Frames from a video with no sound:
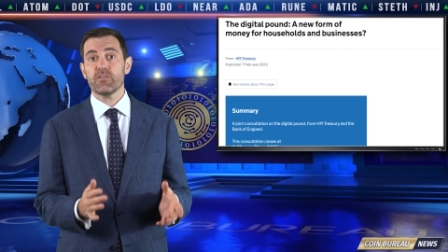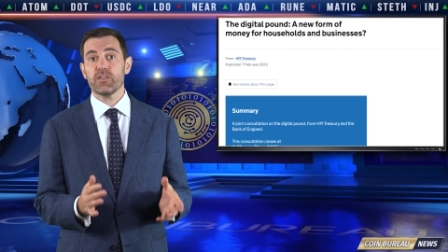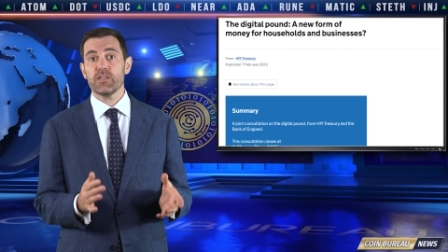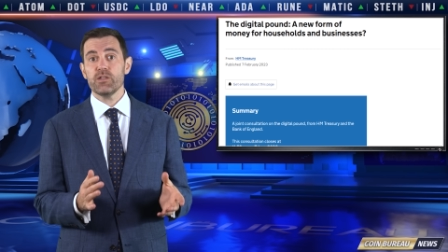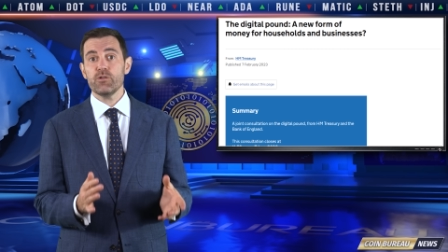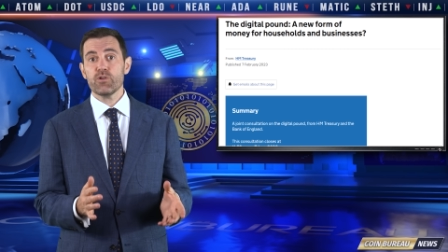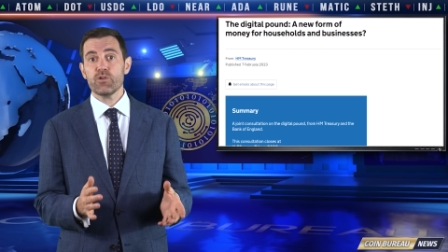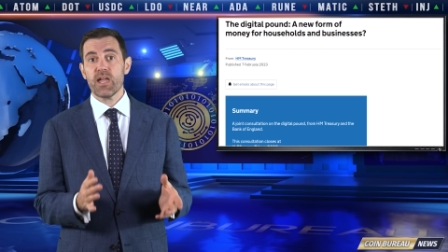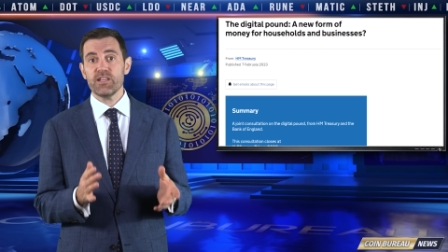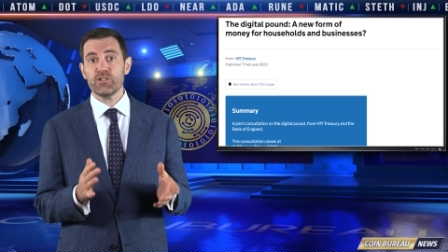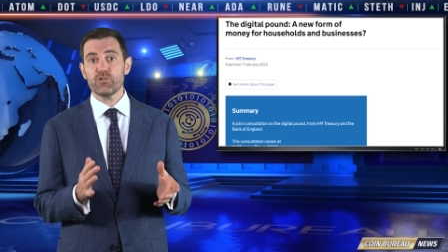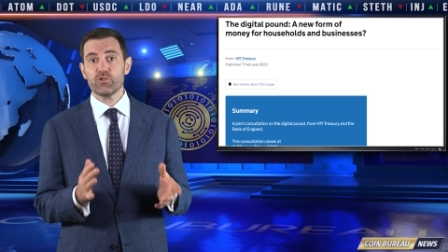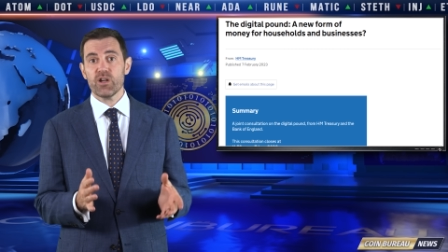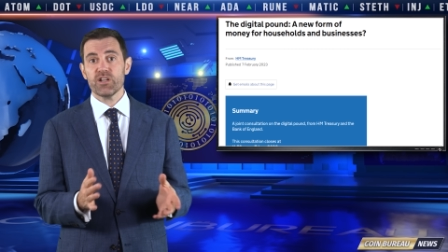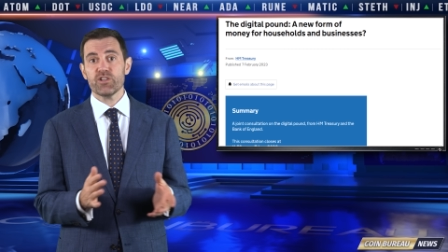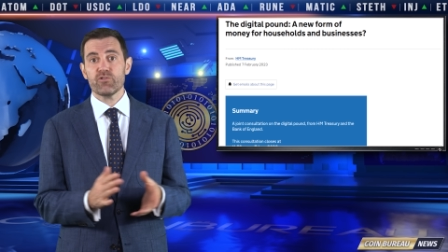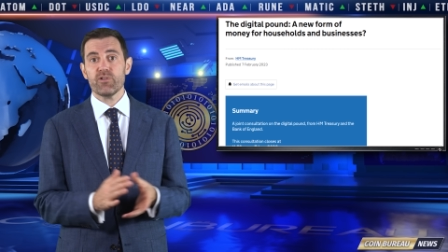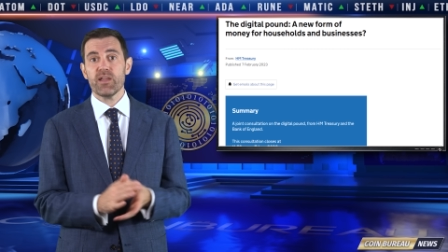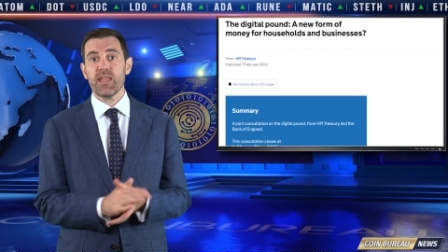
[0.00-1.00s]
the U K
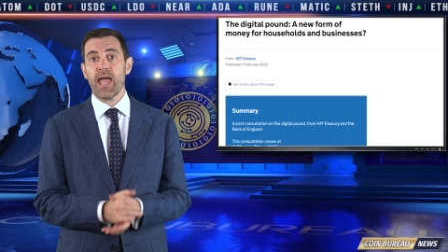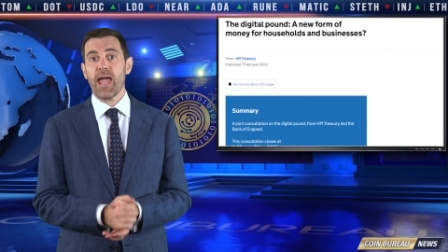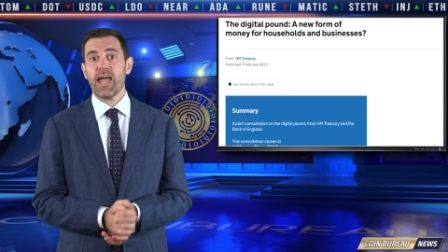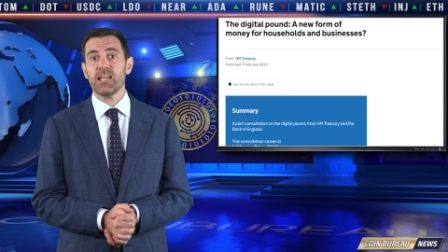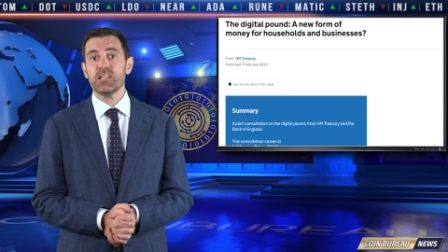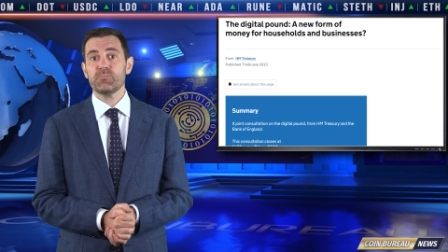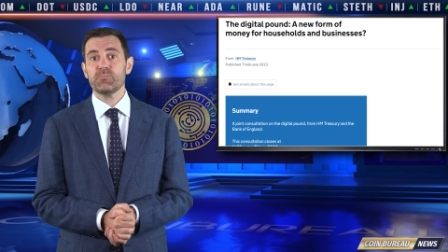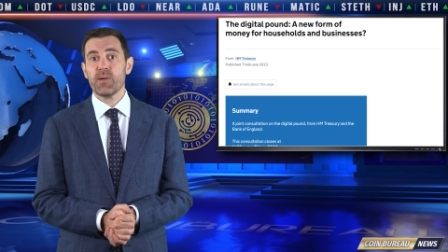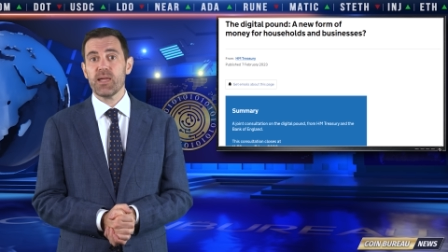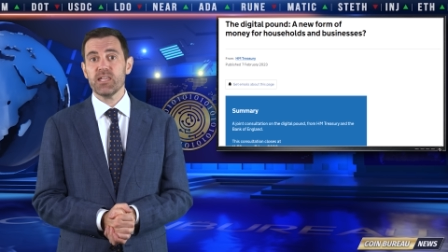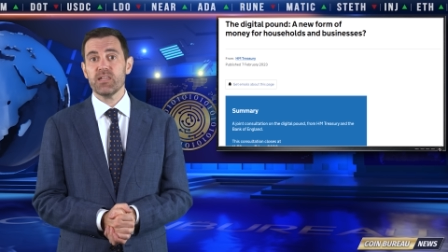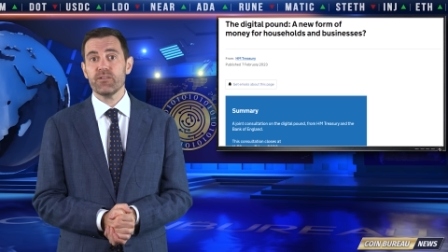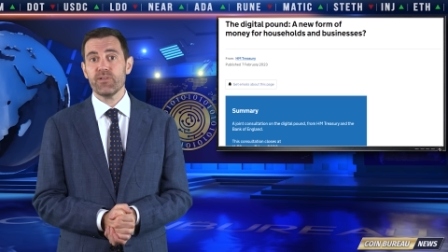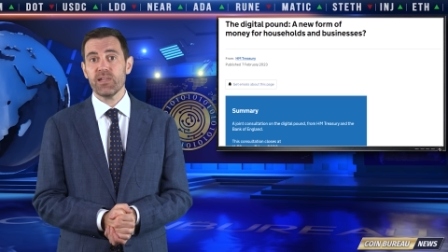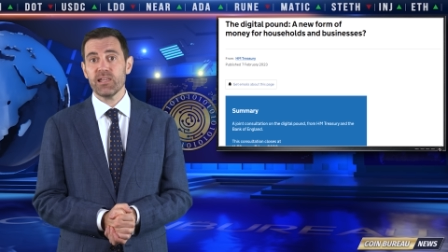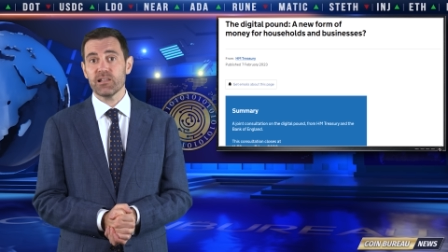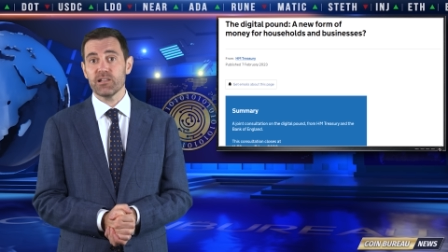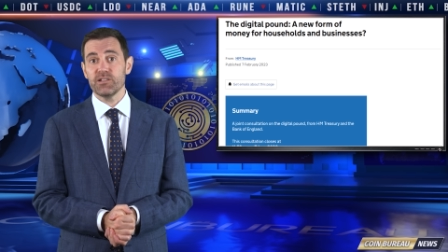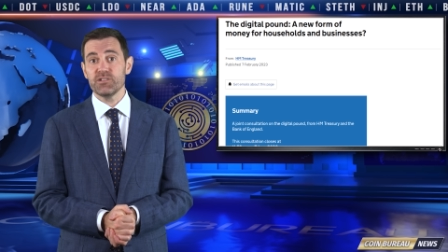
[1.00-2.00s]
Treasury and Bank of
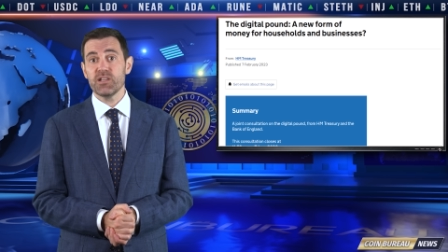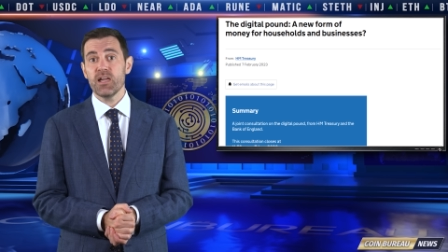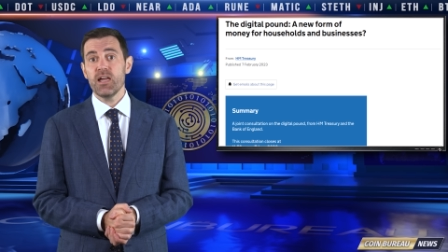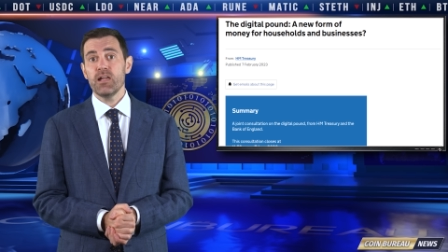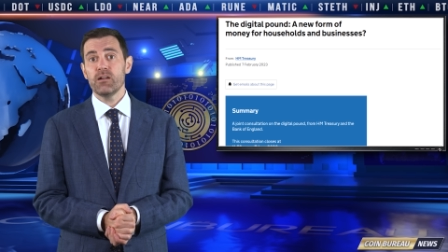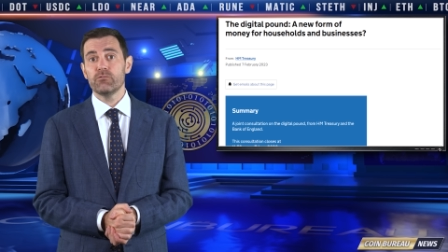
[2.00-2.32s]
England